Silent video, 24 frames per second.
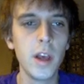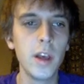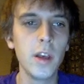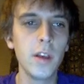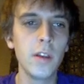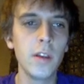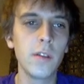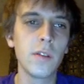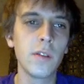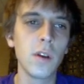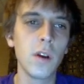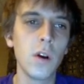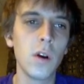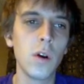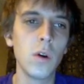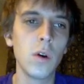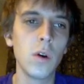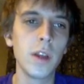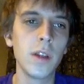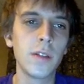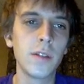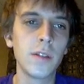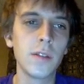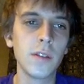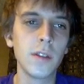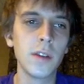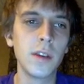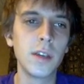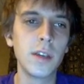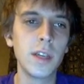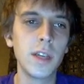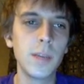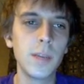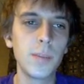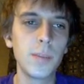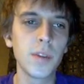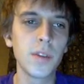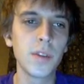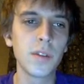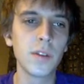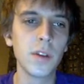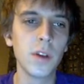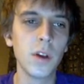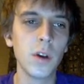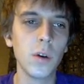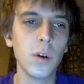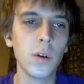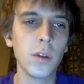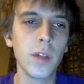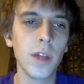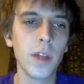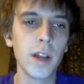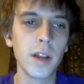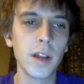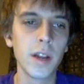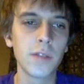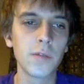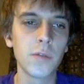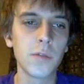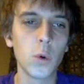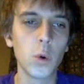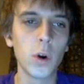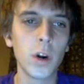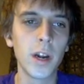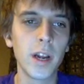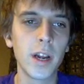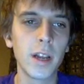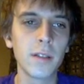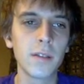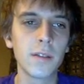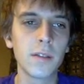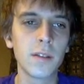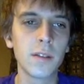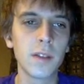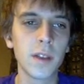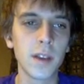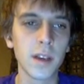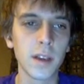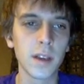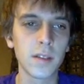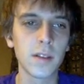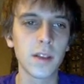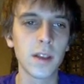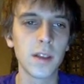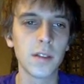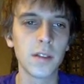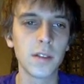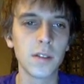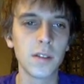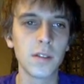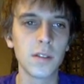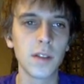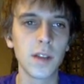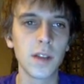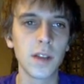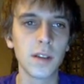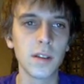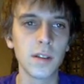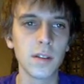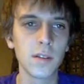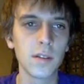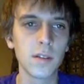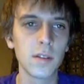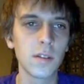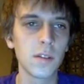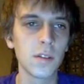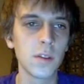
So it's the deepest node that has 4 and 6 as descendants.